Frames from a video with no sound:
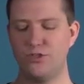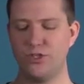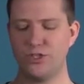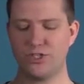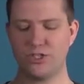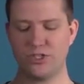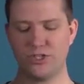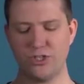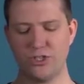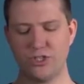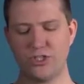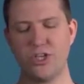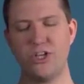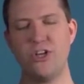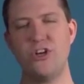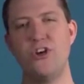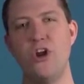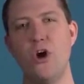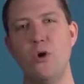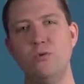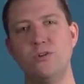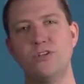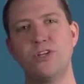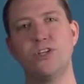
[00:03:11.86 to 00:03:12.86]
just a
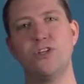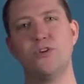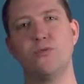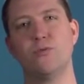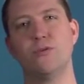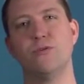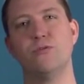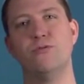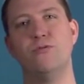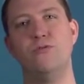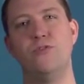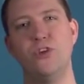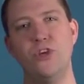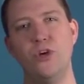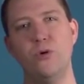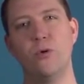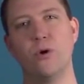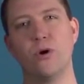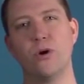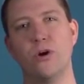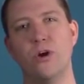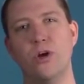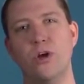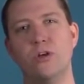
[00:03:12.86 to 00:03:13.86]
note to the
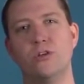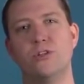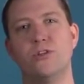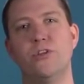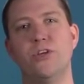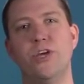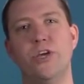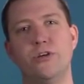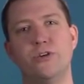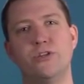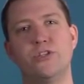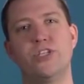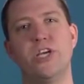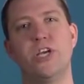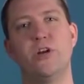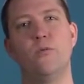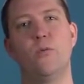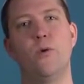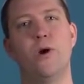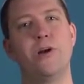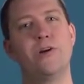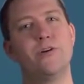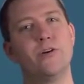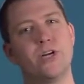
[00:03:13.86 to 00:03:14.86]
reviewer so they
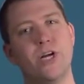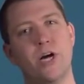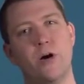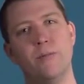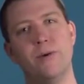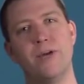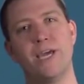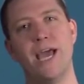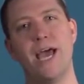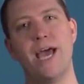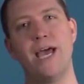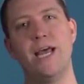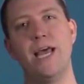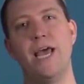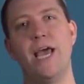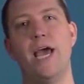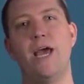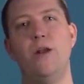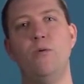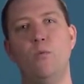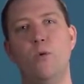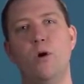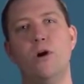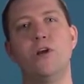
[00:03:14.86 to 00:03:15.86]
understand where you're coming at
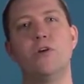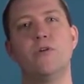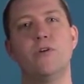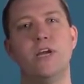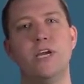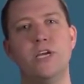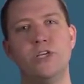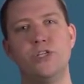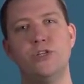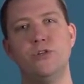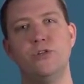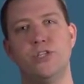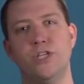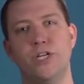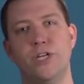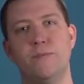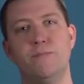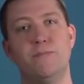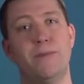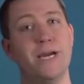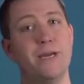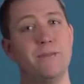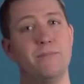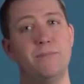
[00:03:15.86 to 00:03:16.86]
and where your issues in
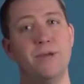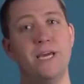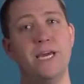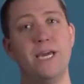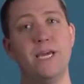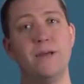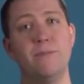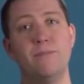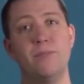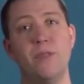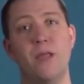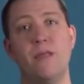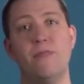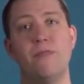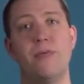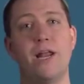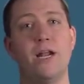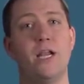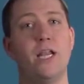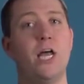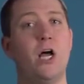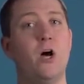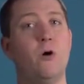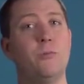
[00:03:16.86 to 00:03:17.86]
it might be.
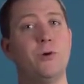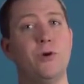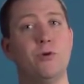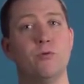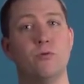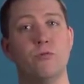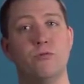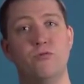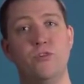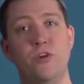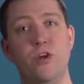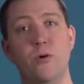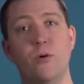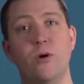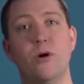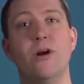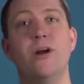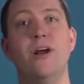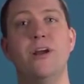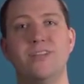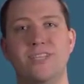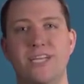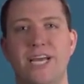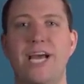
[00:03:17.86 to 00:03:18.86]
That'll help your
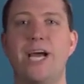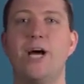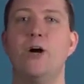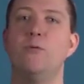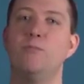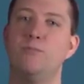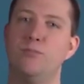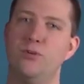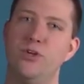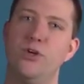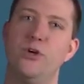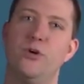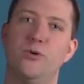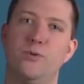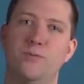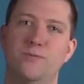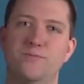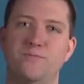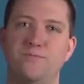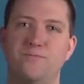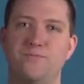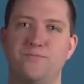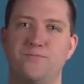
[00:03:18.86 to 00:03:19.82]
reviewer to help you.